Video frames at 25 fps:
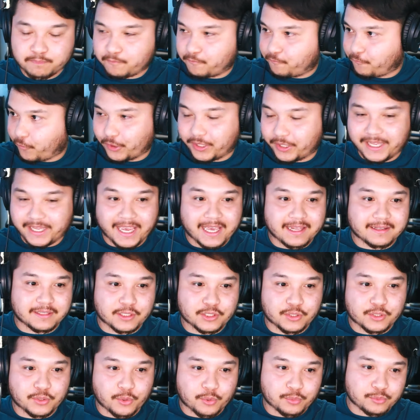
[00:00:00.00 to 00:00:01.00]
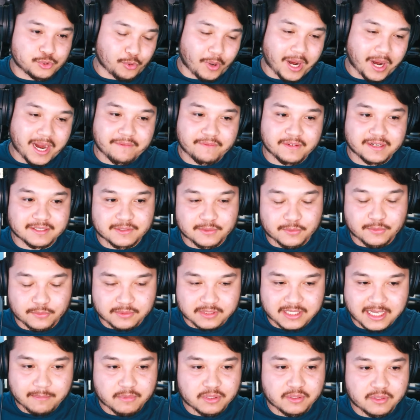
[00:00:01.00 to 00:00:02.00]
forget that you're driving this whole
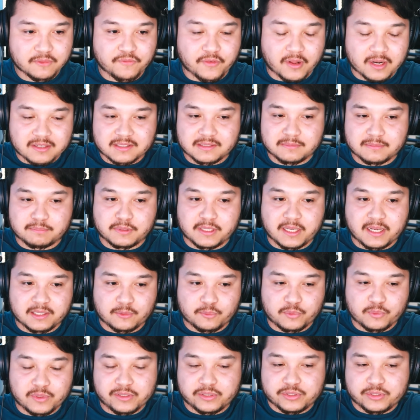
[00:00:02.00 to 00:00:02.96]
time and you fall asleep behind the wheel.